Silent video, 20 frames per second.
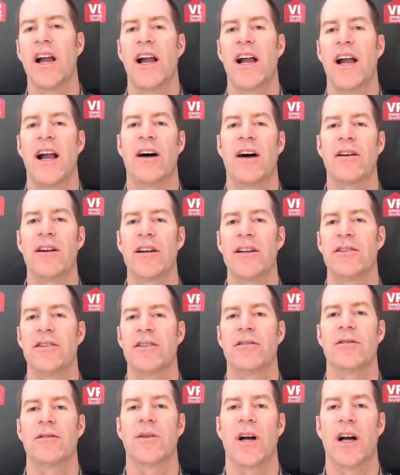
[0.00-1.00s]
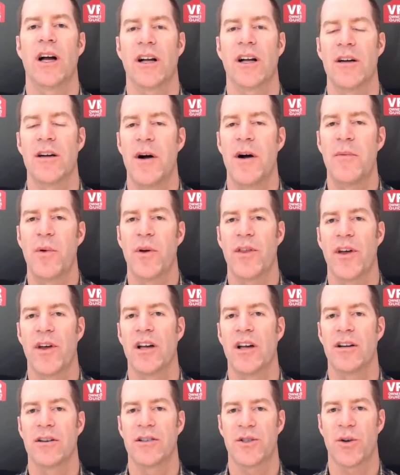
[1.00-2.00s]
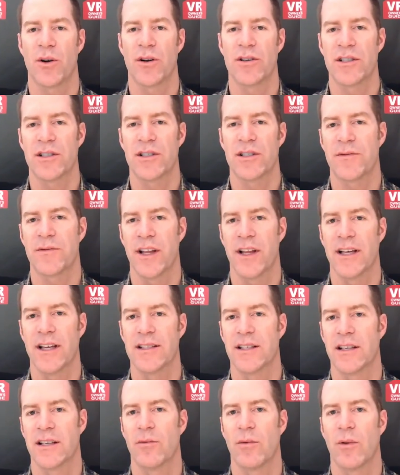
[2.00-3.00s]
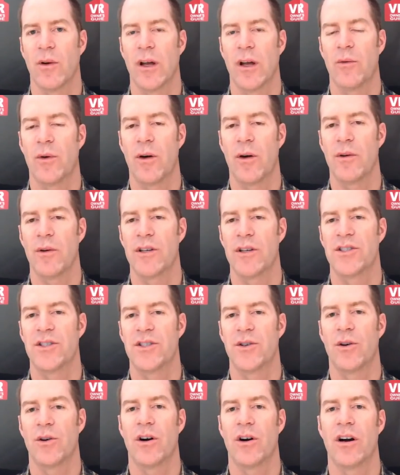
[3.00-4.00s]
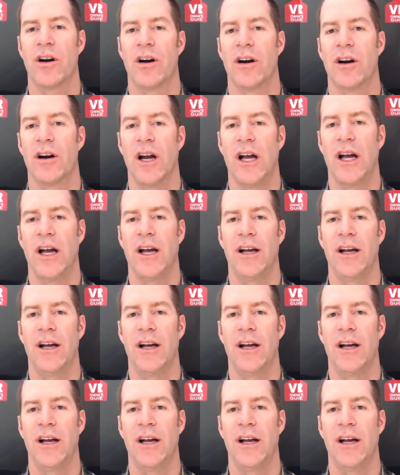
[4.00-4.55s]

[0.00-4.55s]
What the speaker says: how did you come up with all your sources for this, and what was your